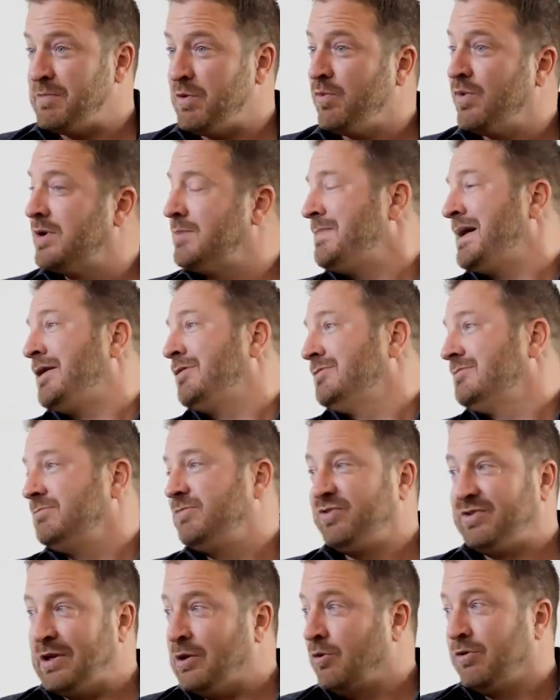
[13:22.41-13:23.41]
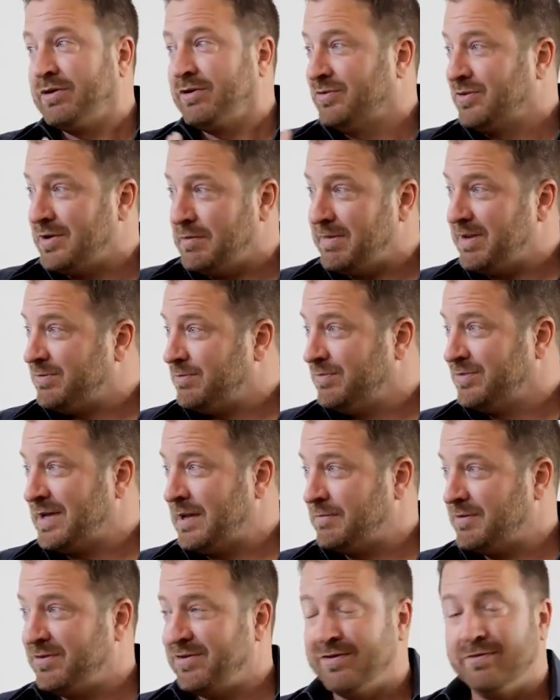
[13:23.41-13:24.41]
but what about still there's going to be some
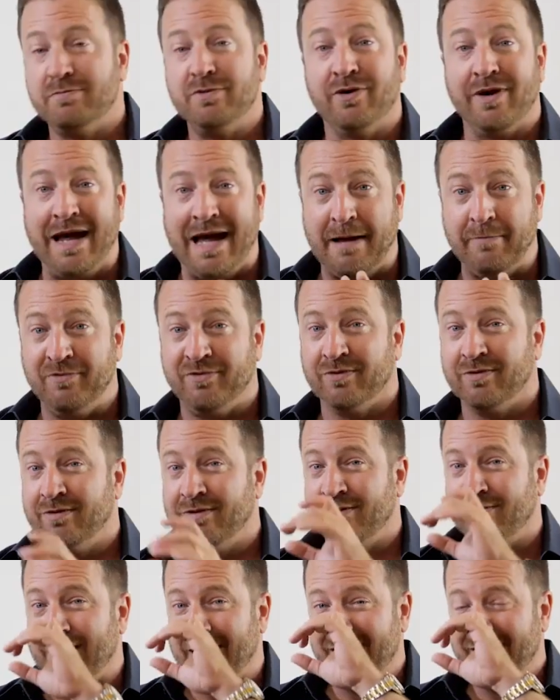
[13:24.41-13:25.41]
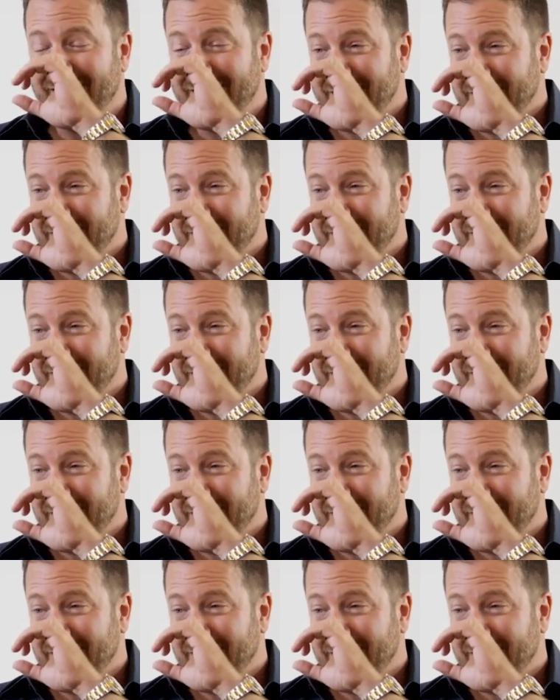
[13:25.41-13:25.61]
skepticism? You're absolutely right.